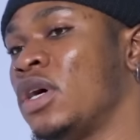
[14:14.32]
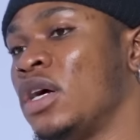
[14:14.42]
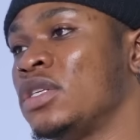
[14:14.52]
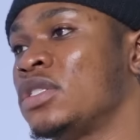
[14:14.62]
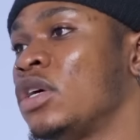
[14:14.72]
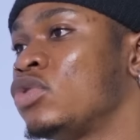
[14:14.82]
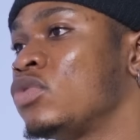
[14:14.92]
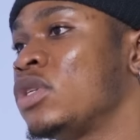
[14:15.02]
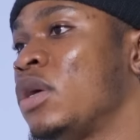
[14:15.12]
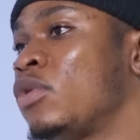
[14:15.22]
that he settled
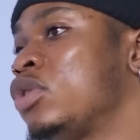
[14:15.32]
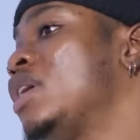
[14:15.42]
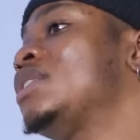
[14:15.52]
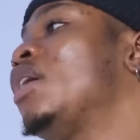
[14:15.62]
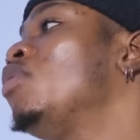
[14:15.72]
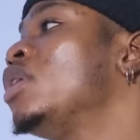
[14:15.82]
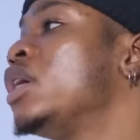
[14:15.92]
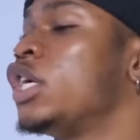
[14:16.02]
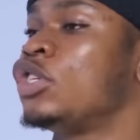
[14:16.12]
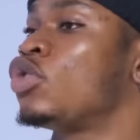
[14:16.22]
with them, because that's how
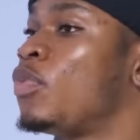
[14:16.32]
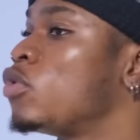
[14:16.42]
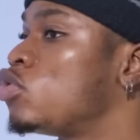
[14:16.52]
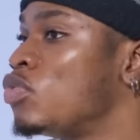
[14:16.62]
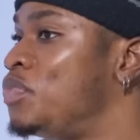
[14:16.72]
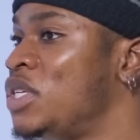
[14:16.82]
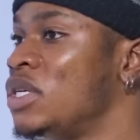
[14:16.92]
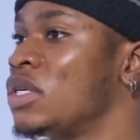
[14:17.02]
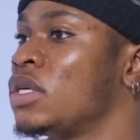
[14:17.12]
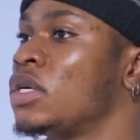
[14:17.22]
it's supposed to be.
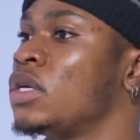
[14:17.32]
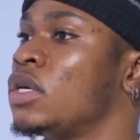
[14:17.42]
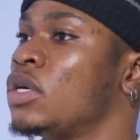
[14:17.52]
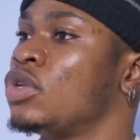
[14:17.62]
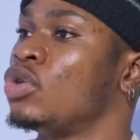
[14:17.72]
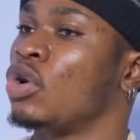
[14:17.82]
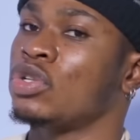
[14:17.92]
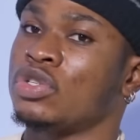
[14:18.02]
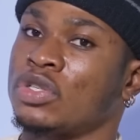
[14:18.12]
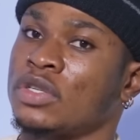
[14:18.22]

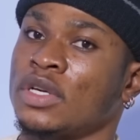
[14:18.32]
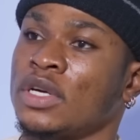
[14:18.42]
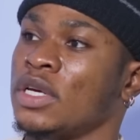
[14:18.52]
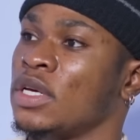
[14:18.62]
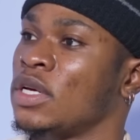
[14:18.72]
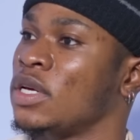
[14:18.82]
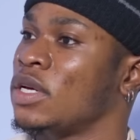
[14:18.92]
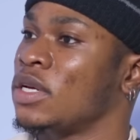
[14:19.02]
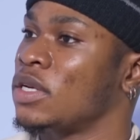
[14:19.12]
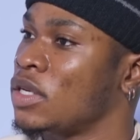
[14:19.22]
Not
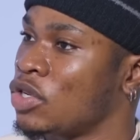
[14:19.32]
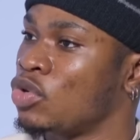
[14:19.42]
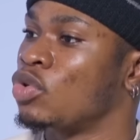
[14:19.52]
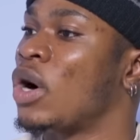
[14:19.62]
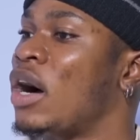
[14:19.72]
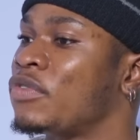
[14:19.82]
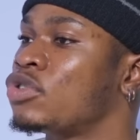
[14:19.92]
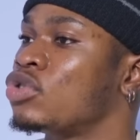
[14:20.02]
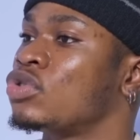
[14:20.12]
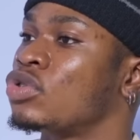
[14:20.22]
you have
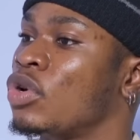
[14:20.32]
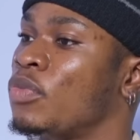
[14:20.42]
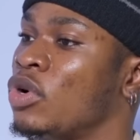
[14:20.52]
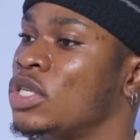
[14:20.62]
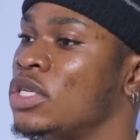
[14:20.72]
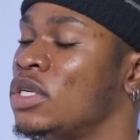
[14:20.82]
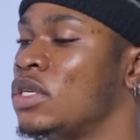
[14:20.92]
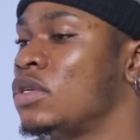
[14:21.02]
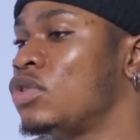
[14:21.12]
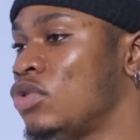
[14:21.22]
issues with somebody,
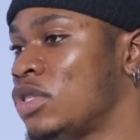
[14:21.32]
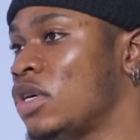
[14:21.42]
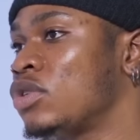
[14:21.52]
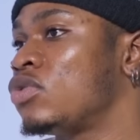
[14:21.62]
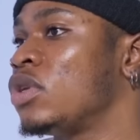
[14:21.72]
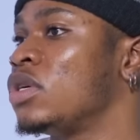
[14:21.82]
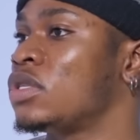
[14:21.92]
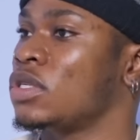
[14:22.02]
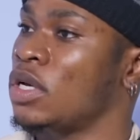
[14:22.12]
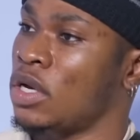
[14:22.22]
you settle
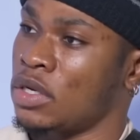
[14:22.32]
it. Yeah.